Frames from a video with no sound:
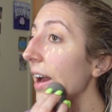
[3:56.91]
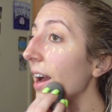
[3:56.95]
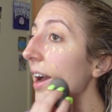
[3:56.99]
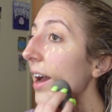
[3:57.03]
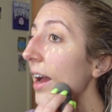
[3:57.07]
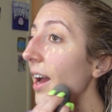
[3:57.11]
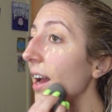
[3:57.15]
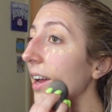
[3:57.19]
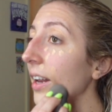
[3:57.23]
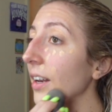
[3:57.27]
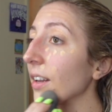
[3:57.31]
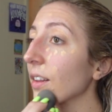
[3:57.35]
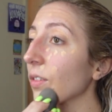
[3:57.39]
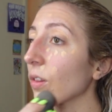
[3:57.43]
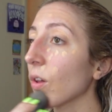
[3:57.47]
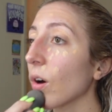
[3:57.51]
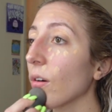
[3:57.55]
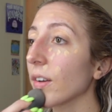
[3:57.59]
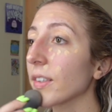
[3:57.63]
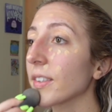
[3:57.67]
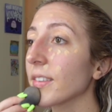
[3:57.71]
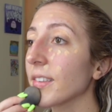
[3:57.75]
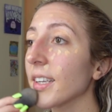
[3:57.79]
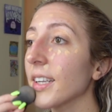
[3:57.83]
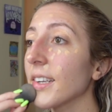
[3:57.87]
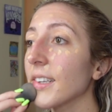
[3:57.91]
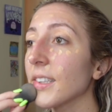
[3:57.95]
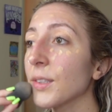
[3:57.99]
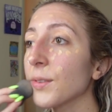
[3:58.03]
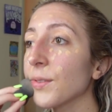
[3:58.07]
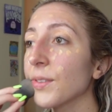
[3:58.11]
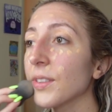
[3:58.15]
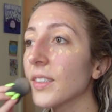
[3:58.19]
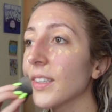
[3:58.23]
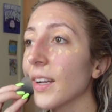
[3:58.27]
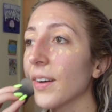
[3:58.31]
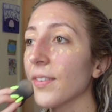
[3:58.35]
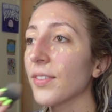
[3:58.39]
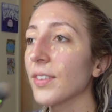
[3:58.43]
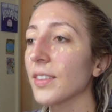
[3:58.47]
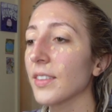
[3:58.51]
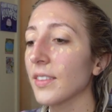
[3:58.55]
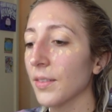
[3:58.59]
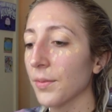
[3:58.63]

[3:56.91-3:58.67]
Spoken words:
and Lost Lands was definitely